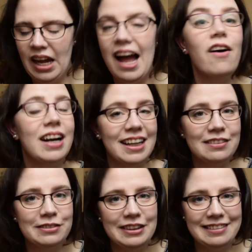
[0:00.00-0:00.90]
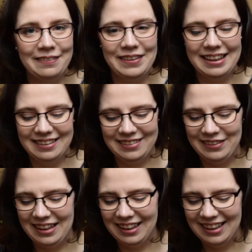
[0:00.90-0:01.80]
Oh, and I got free shipping as
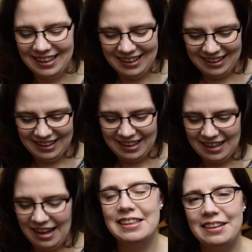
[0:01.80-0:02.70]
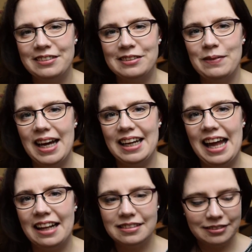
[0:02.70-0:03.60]
well. So that was my
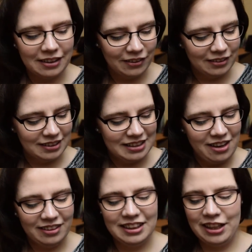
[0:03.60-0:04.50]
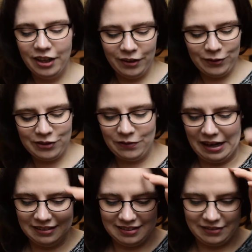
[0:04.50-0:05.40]
e.l.f. haul. Not huge
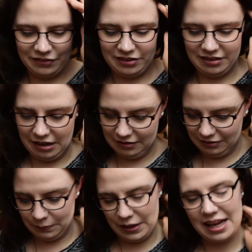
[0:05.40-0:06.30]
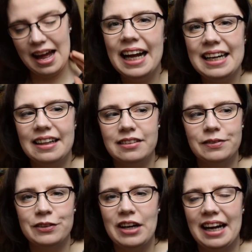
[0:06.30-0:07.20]
amounts of stuff, but a nice
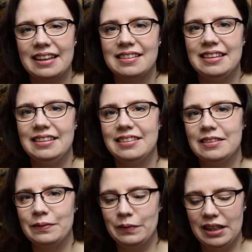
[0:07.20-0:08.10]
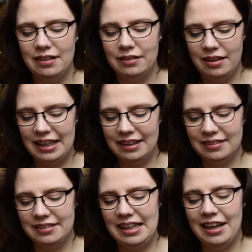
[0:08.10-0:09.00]
variety. Some
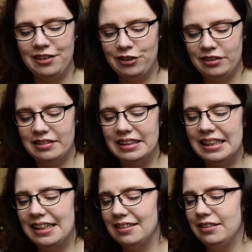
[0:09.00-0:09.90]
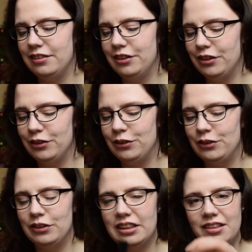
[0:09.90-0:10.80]
things that I just needed
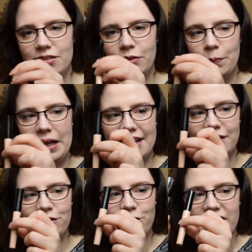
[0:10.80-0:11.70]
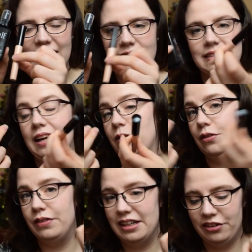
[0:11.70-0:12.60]
to replenish things that were
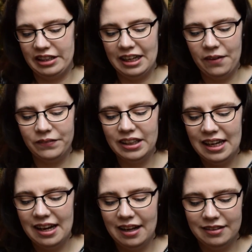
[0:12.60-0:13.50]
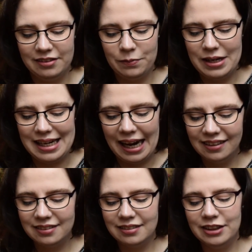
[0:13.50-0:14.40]
finishing up, and some
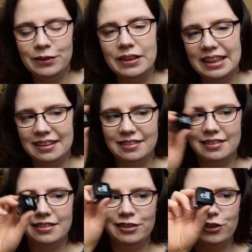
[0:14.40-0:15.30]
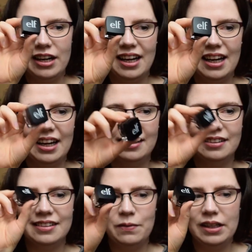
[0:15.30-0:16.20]
nice new things to try out.
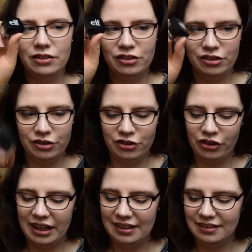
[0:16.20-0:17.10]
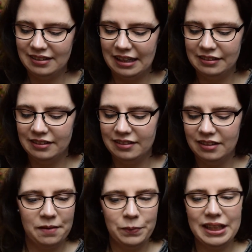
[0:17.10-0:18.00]
I'm interested to try this out.
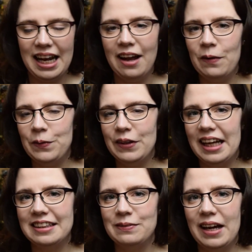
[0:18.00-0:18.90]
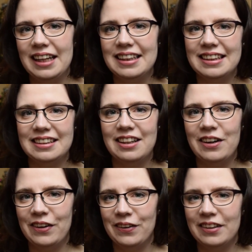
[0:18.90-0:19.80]
But I hope you liked my little
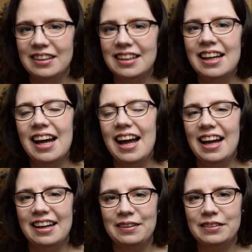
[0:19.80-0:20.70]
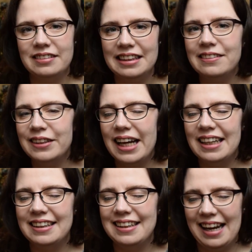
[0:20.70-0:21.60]
haul, and I will see you
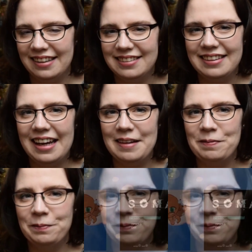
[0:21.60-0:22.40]
again next time.